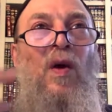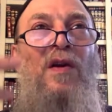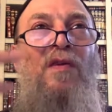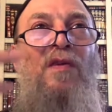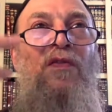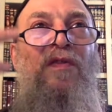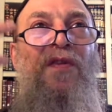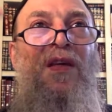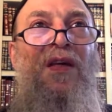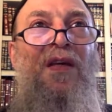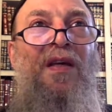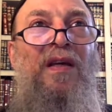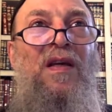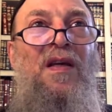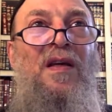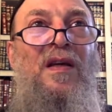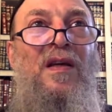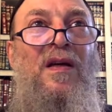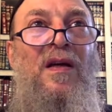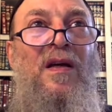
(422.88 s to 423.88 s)
of
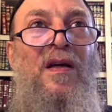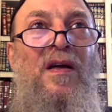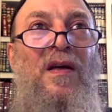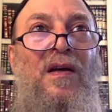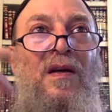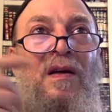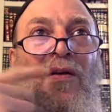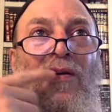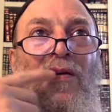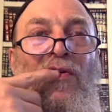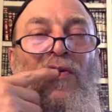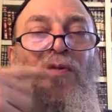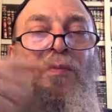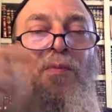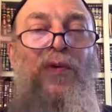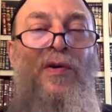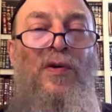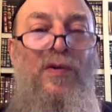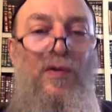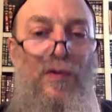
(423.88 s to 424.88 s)
the
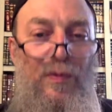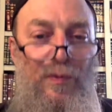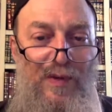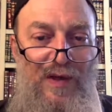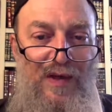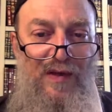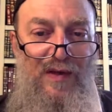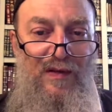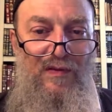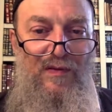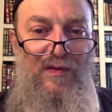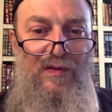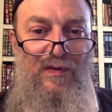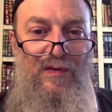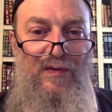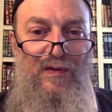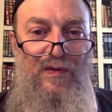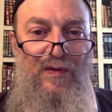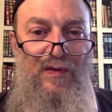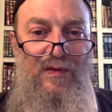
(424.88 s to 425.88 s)
supernal beings,
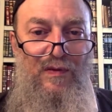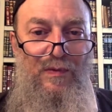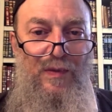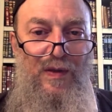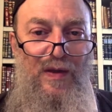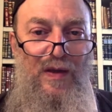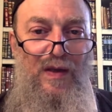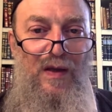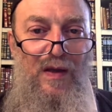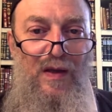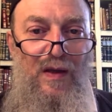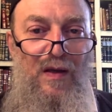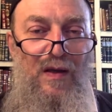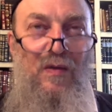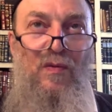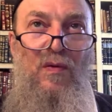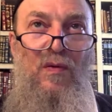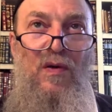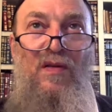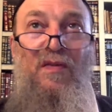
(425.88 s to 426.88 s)
so to speak,
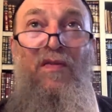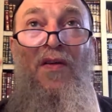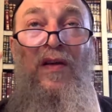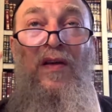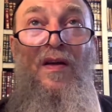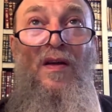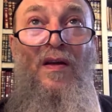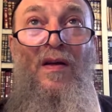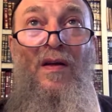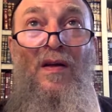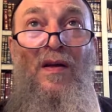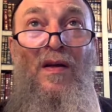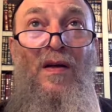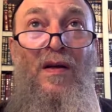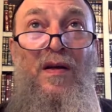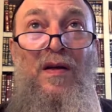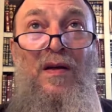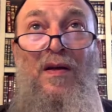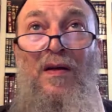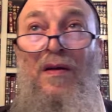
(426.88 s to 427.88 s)
one of the
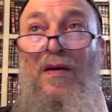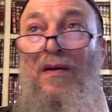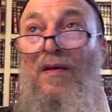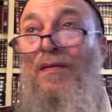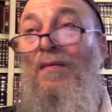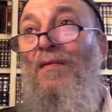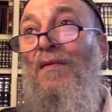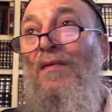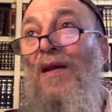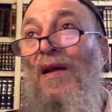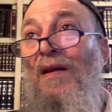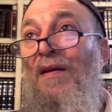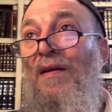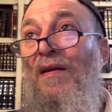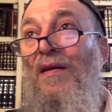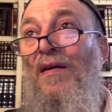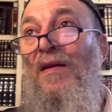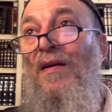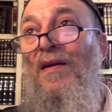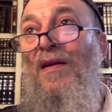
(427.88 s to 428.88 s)

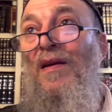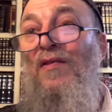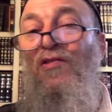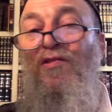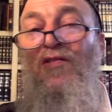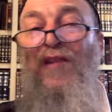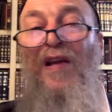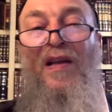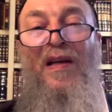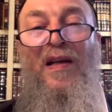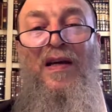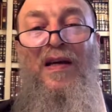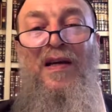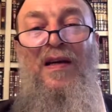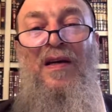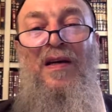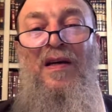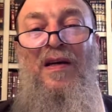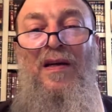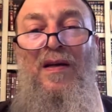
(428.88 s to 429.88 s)
an
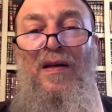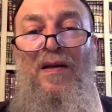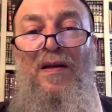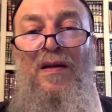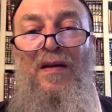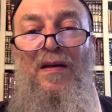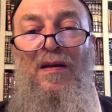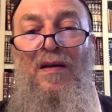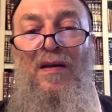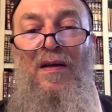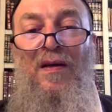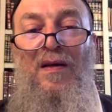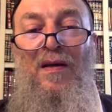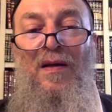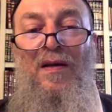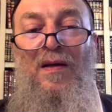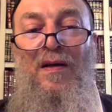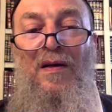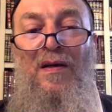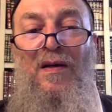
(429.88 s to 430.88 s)
angelic,
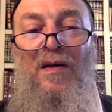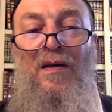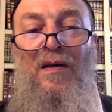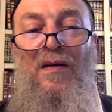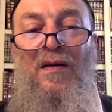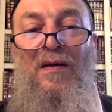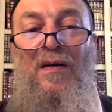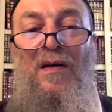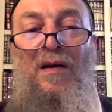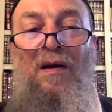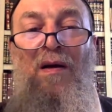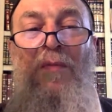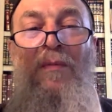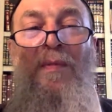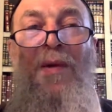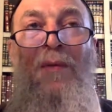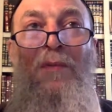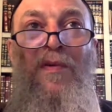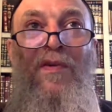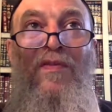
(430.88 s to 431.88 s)
a
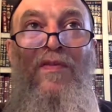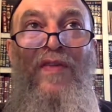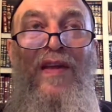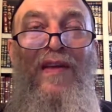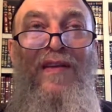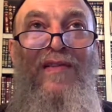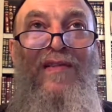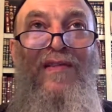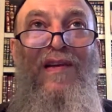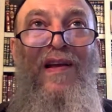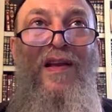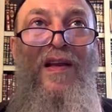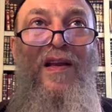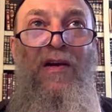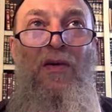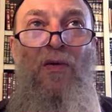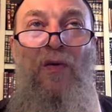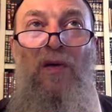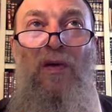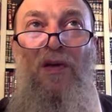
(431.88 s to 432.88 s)
member of the
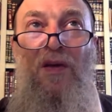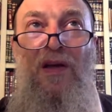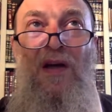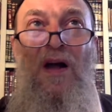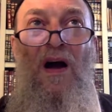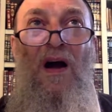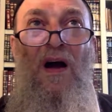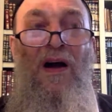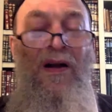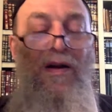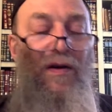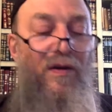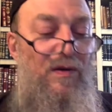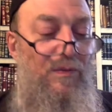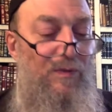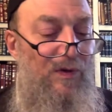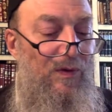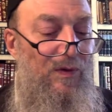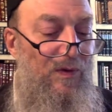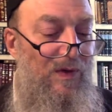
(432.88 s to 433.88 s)
angelic or the higher
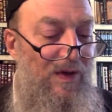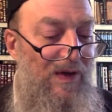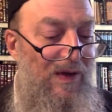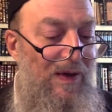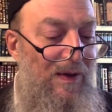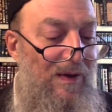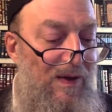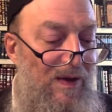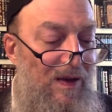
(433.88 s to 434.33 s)
community.